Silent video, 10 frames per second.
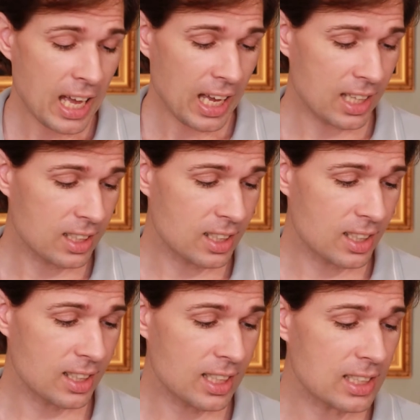And
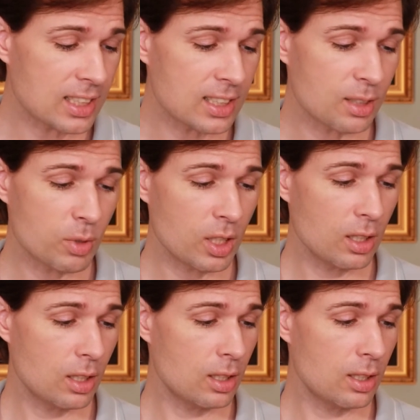they say
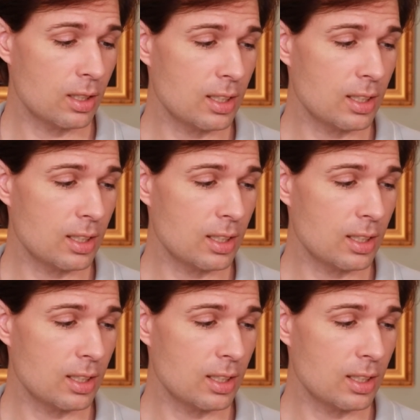something